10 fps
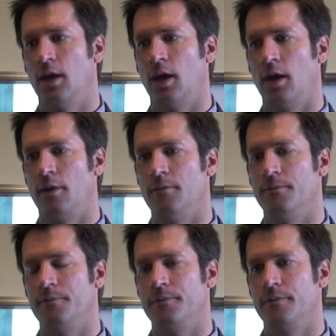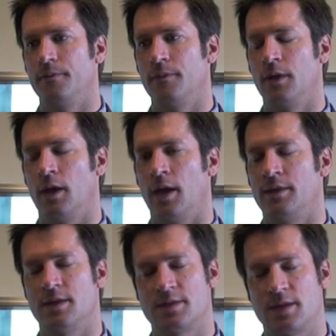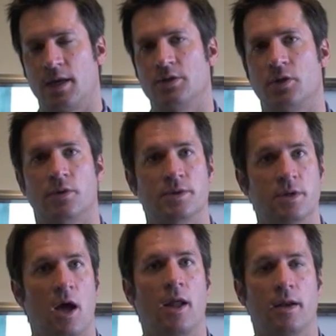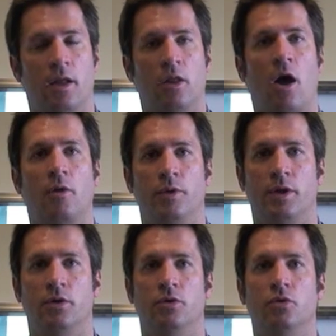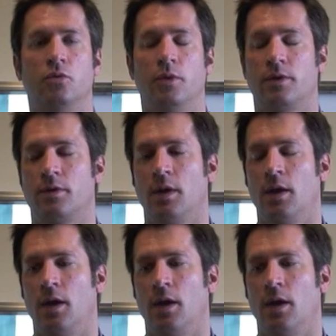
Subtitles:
At this stage, there is not a lot we can do with